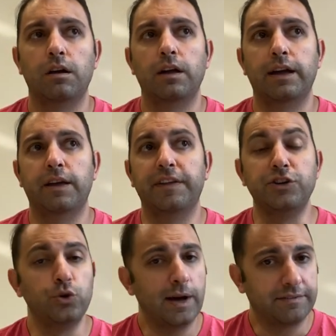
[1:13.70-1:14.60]
And they
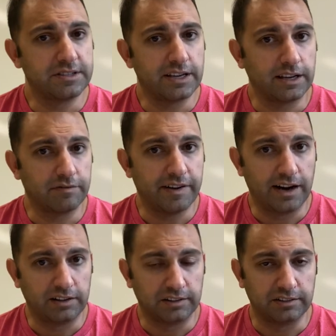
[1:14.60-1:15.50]
do have to take a
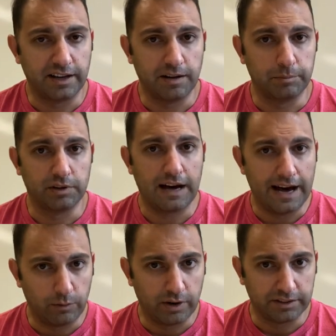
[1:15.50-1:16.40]
final exam, but I
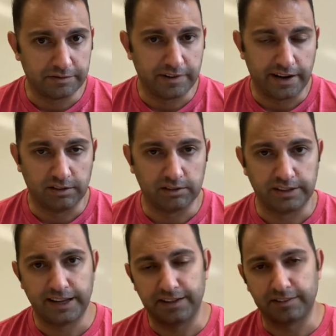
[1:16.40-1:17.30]
write the final and it
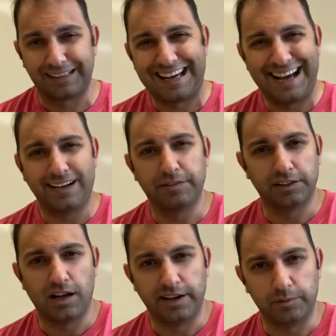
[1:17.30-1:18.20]
has to kind of
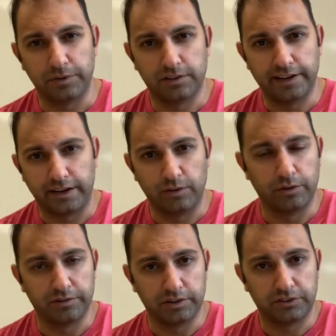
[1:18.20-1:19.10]
align with Niagara
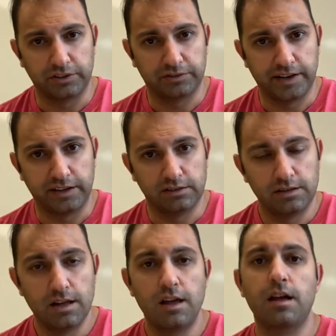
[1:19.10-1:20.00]
University's final.
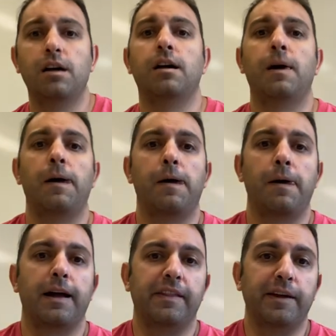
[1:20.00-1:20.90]

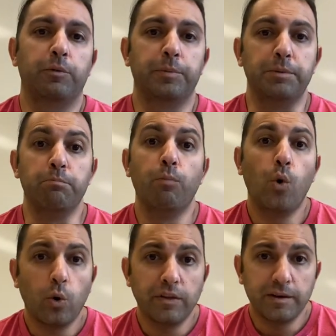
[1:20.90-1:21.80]
And they will be
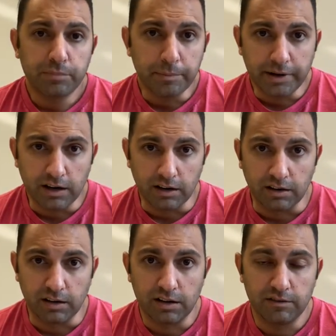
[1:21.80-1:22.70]
more than
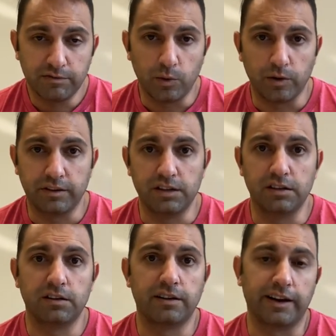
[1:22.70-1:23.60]
prepared for the
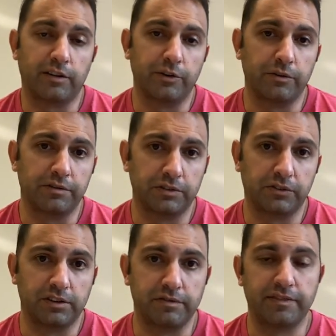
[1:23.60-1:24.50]
Niagara
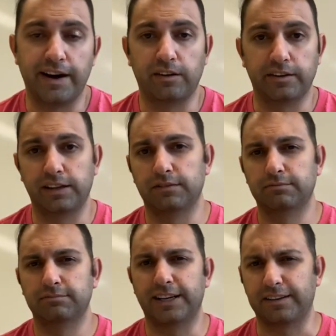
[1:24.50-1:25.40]
University final that
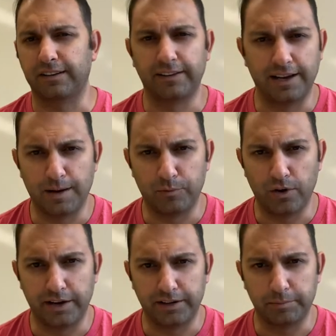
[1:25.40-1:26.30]
technically I'm
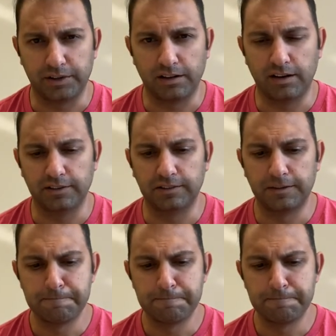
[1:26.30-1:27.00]
writing, because